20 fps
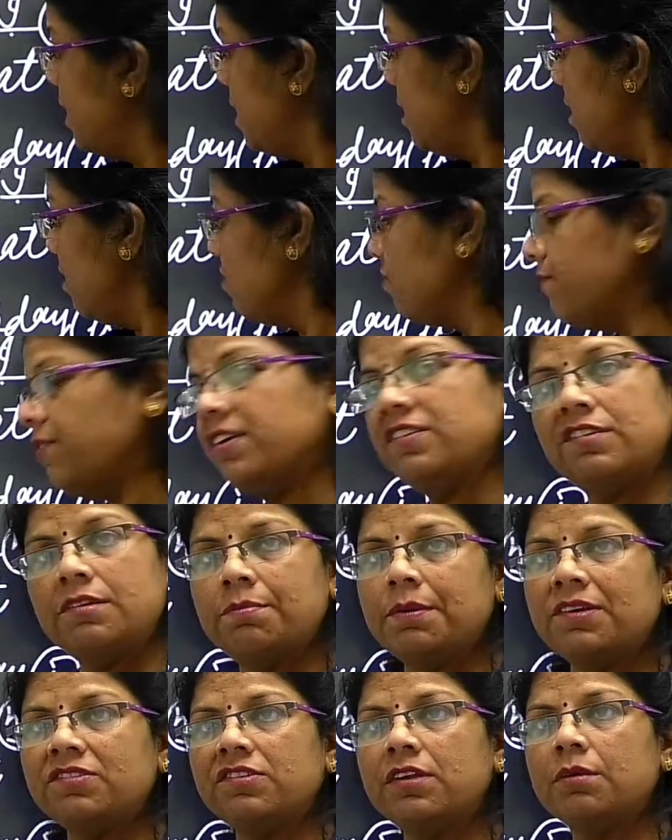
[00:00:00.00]
is first
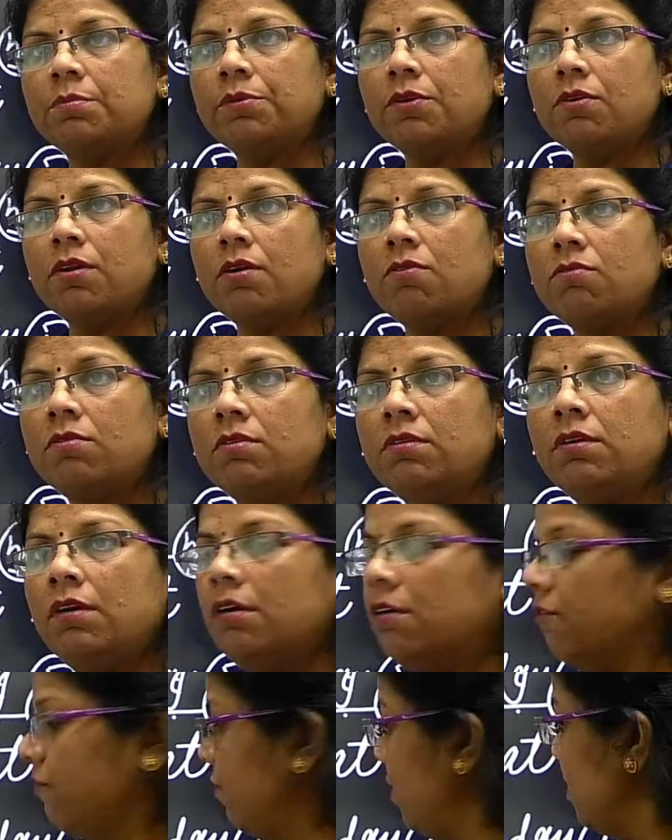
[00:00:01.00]
person pronoun.
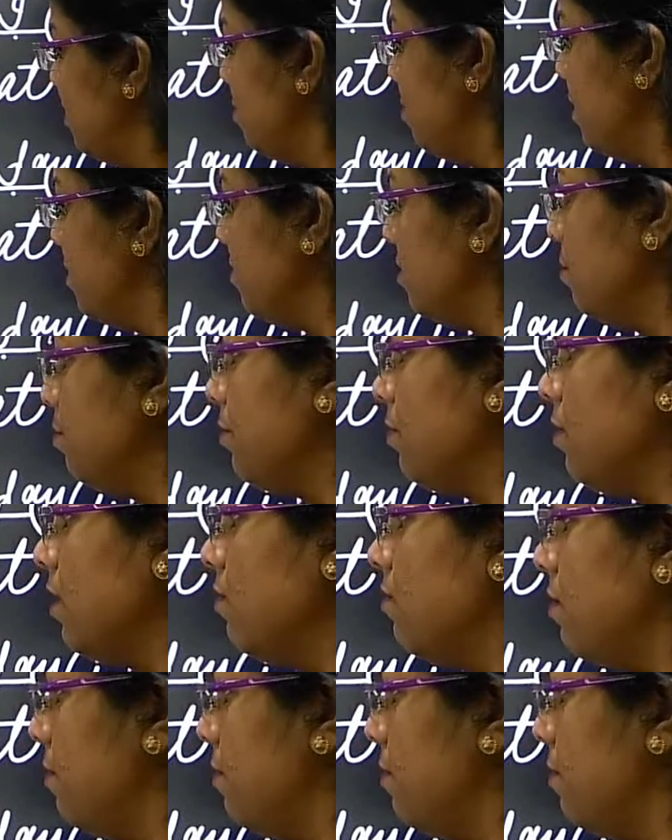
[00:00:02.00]
First person pronoun will